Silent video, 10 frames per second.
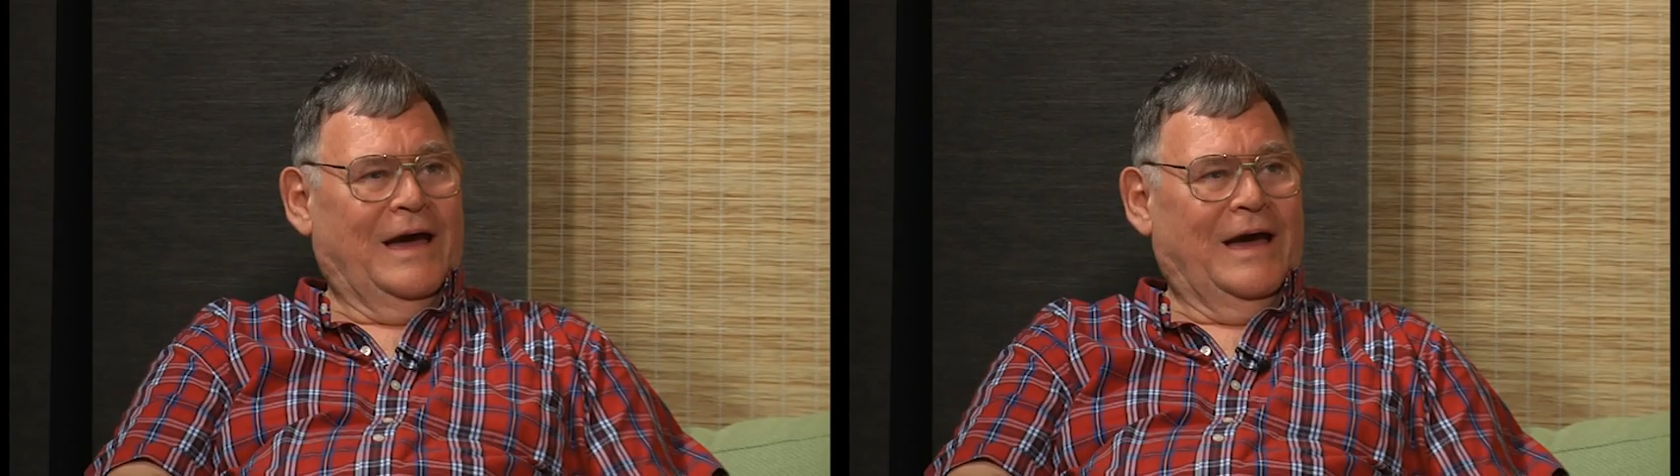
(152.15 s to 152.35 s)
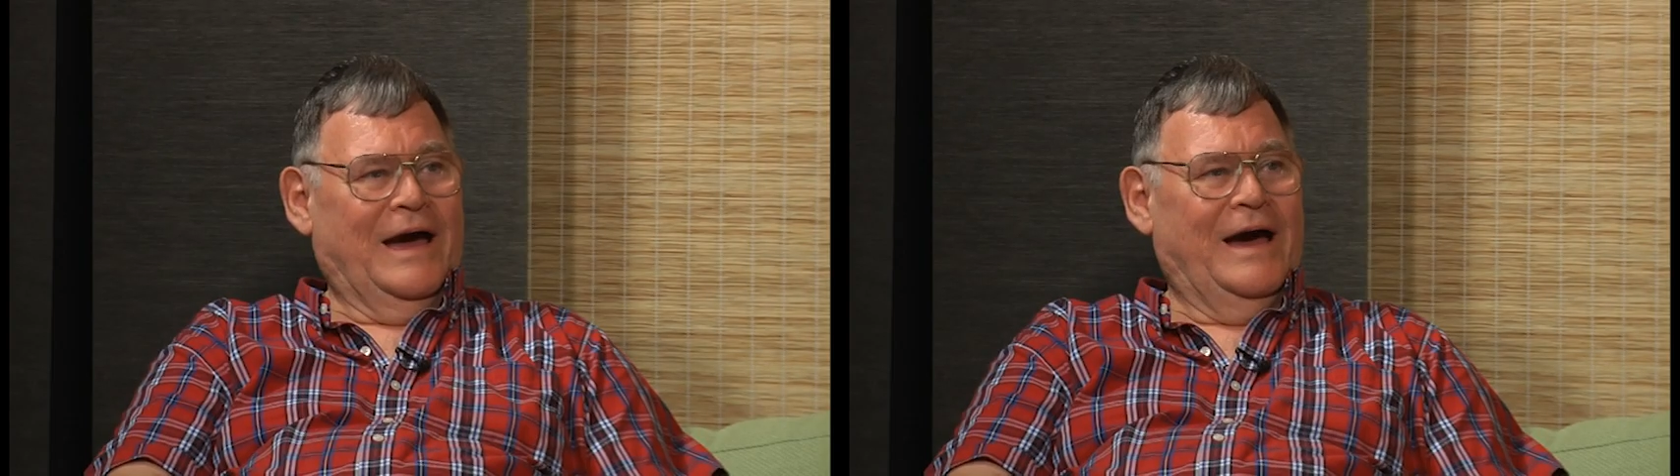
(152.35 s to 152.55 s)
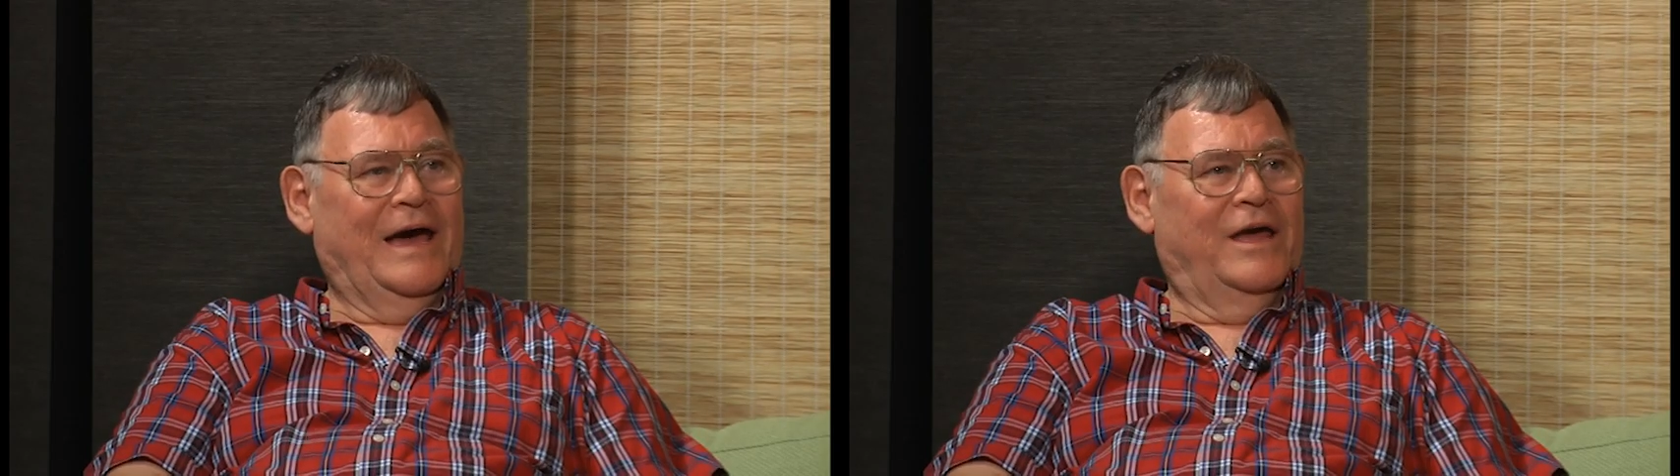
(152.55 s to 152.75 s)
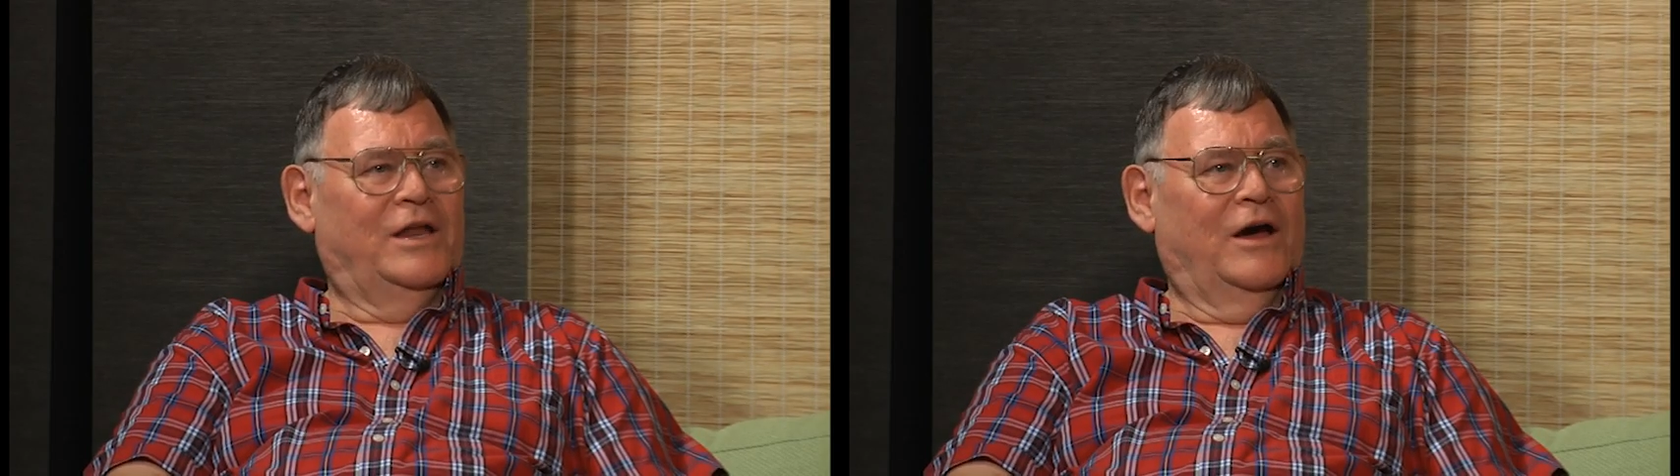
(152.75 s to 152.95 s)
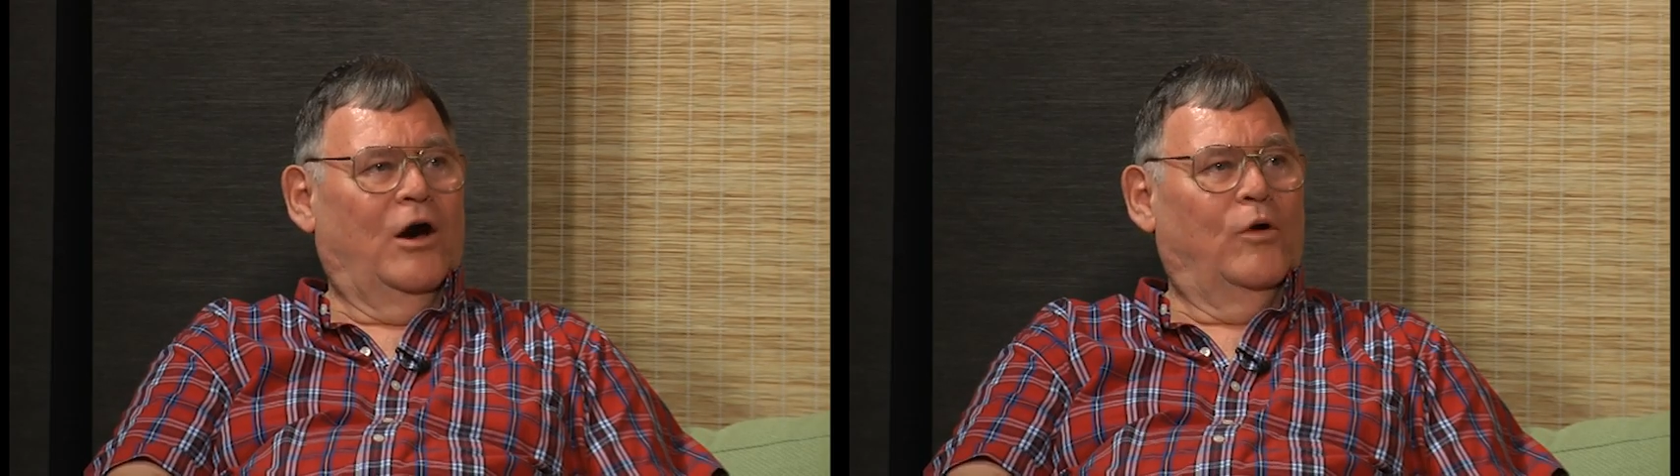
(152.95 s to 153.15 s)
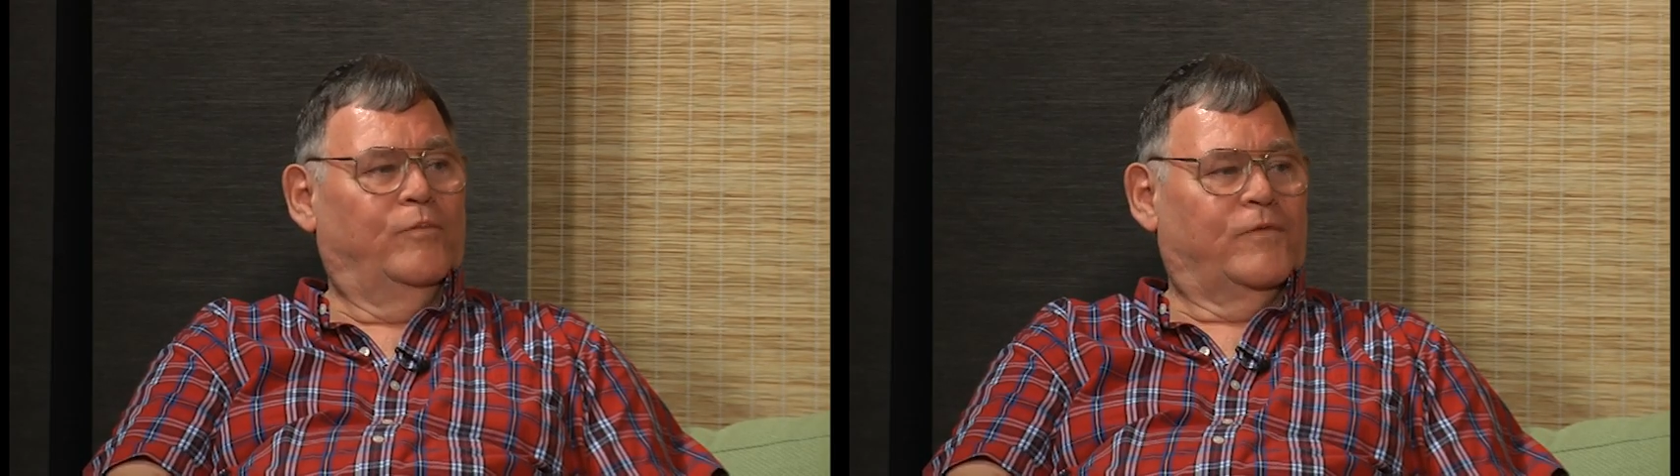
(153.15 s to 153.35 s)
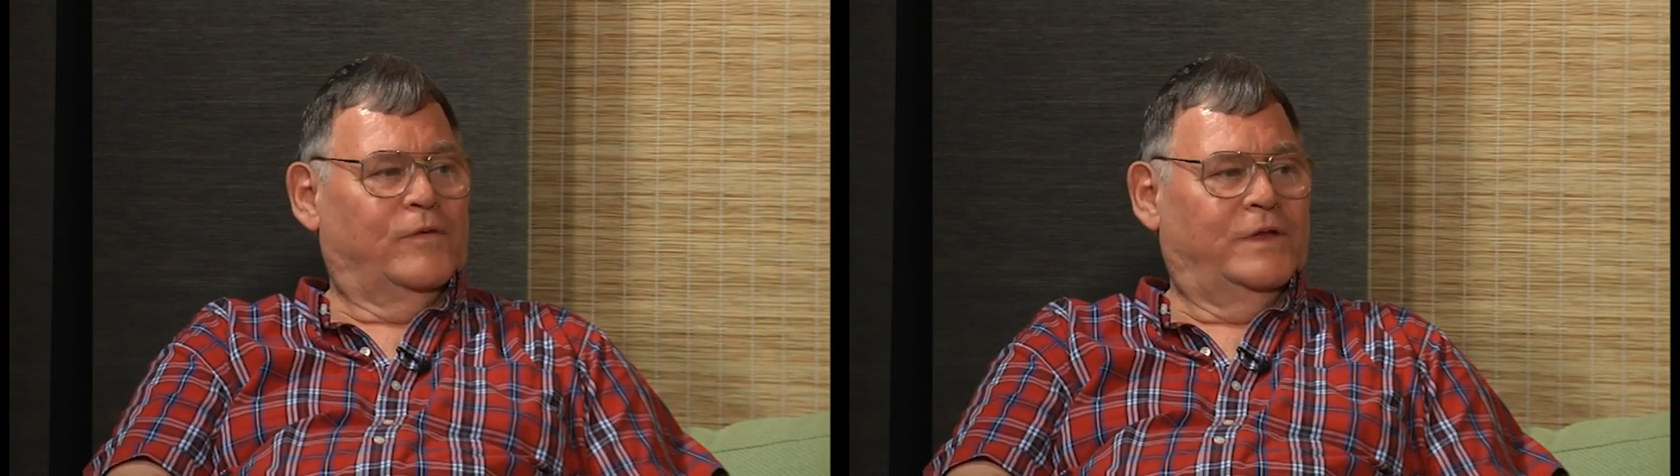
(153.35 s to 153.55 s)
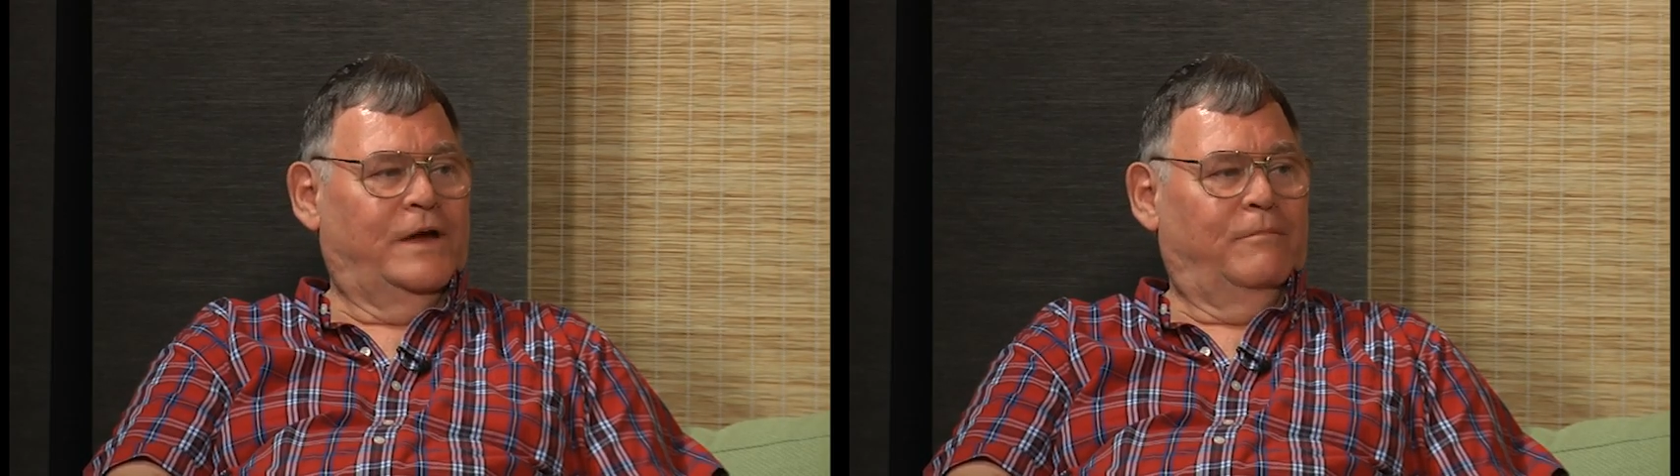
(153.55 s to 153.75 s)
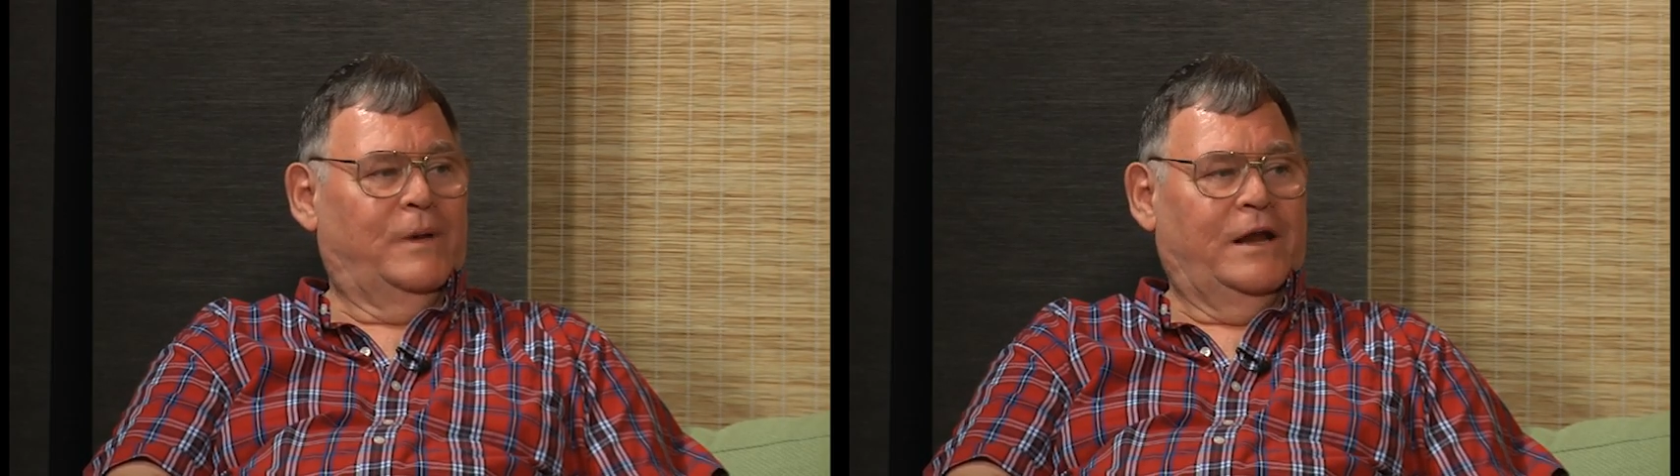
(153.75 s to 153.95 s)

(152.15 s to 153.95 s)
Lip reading: guess we can always hope that. I had hope for that,